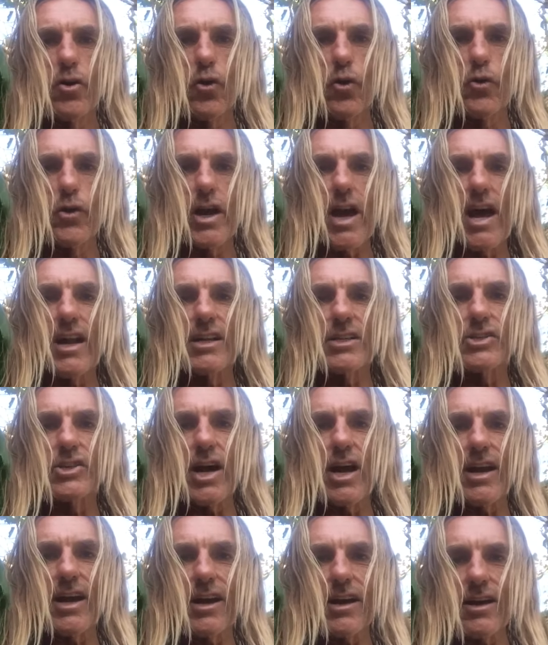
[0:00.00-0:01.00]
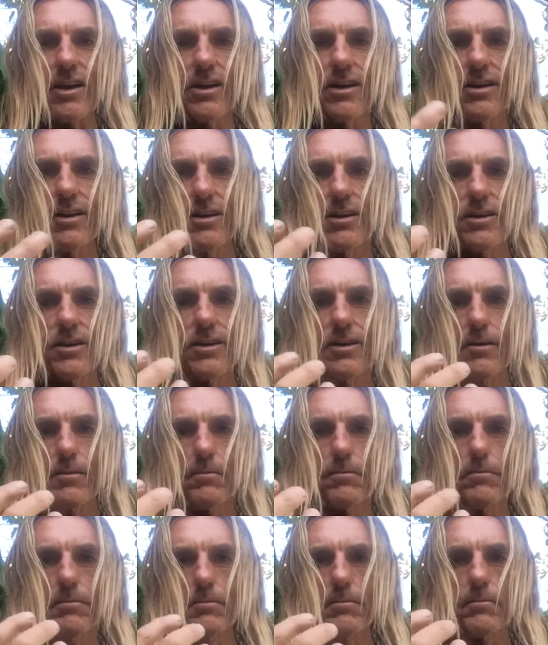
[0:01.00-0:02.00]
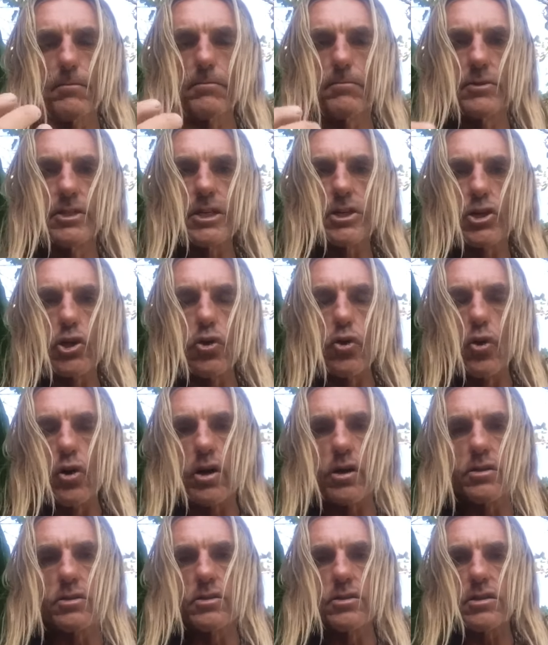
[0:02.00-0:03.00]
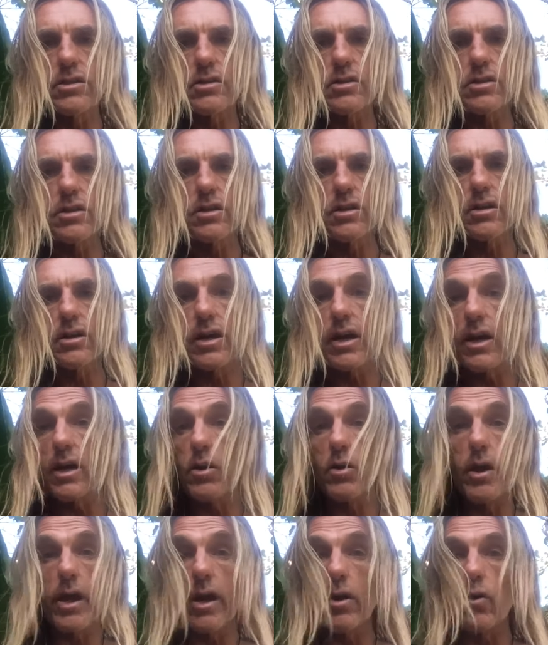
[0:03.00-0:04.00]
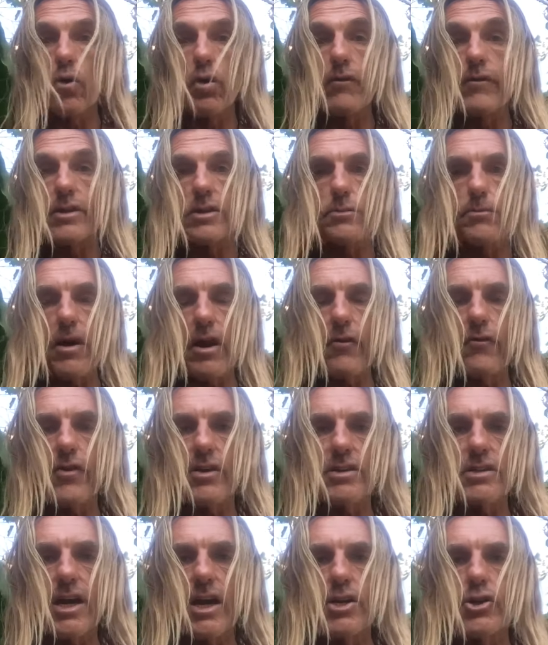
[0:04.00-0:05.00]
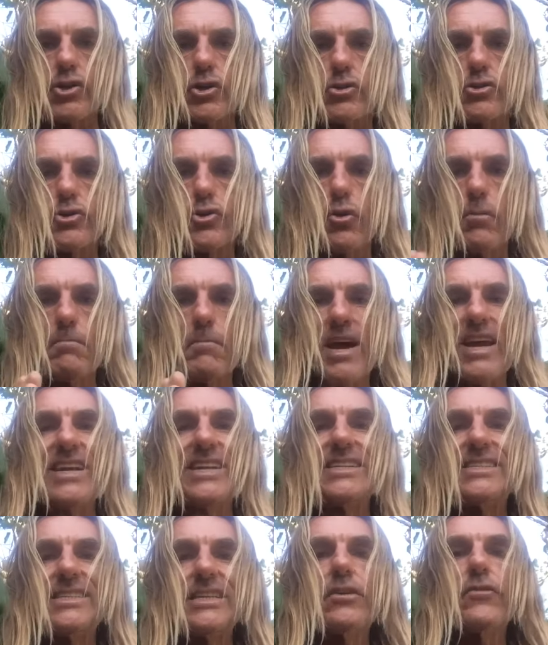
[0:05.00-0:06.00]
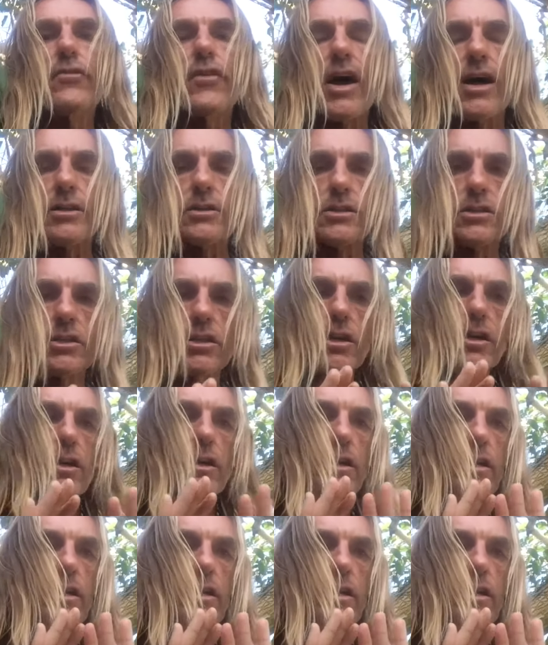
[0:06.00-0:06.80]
all the energetic discordance in all of its manifestations, your main defense